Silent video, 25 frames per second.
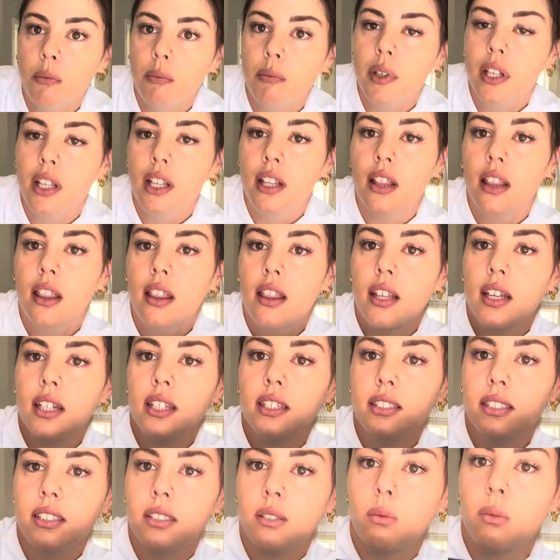be
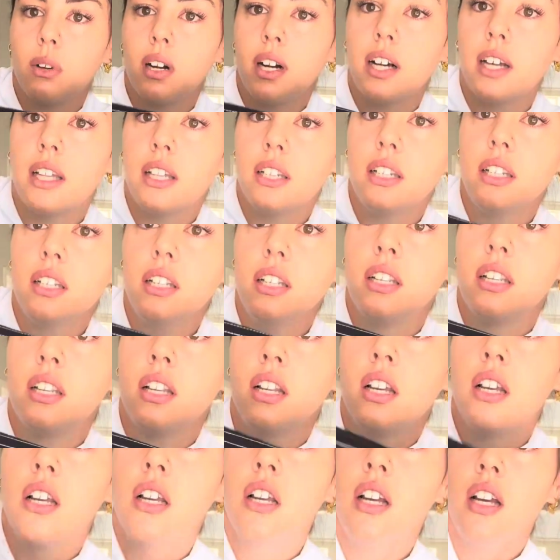this one,
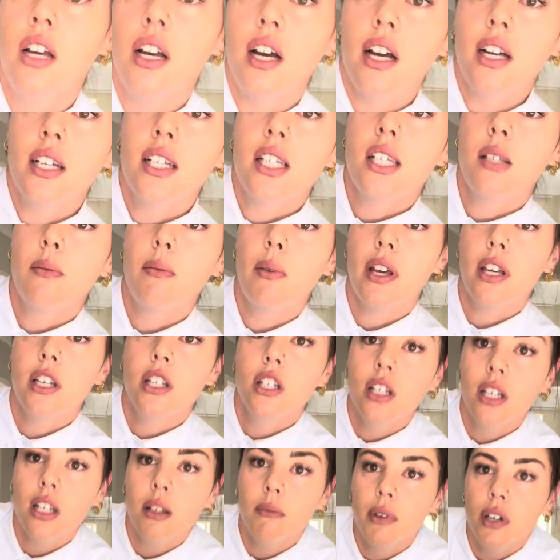
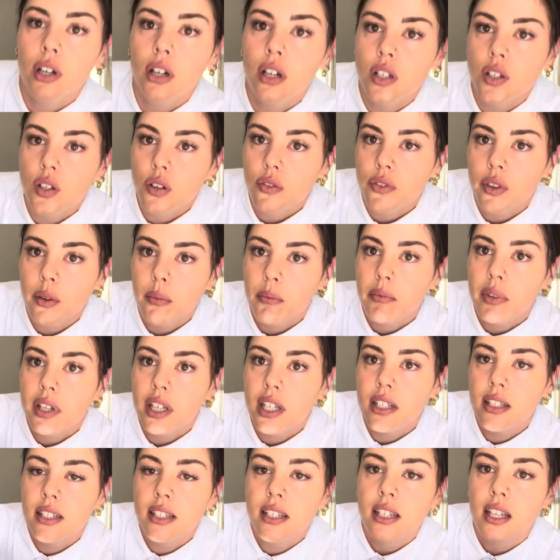especially because of the
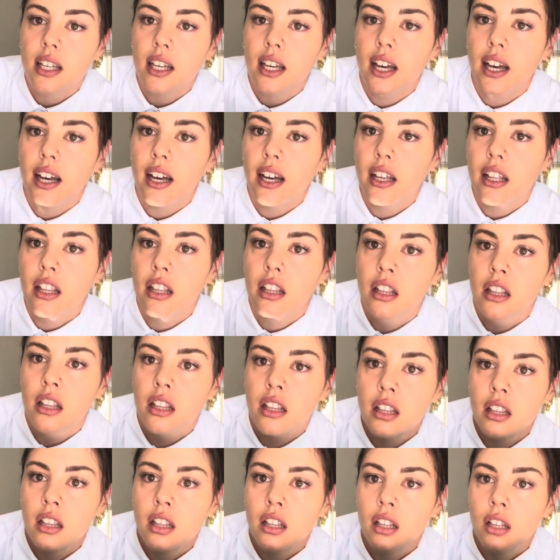beads here.
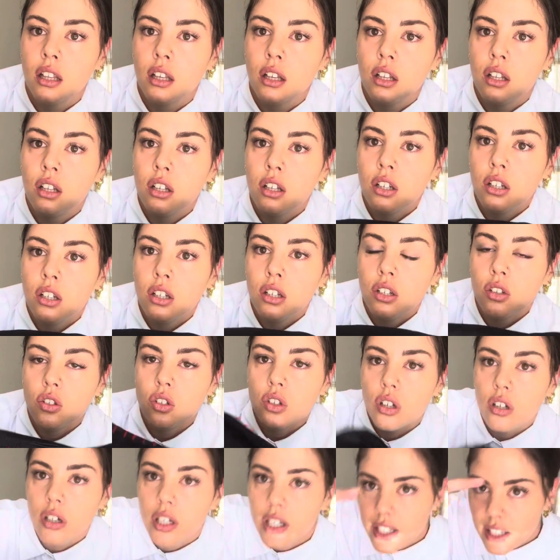
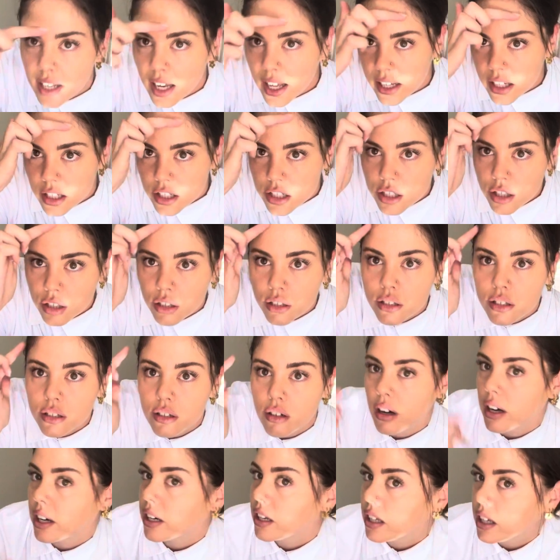So it like shows
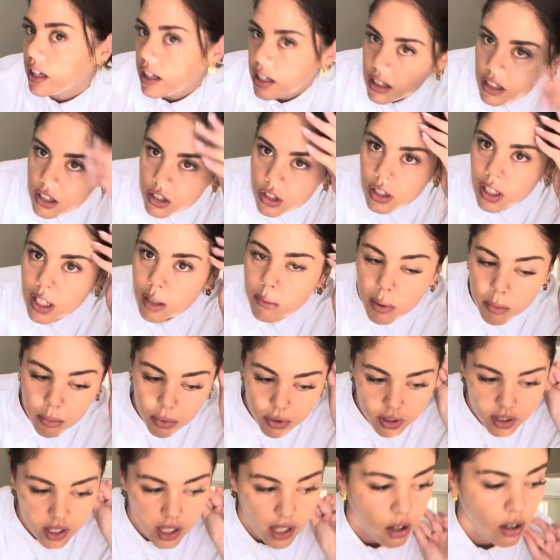right here. So let me put that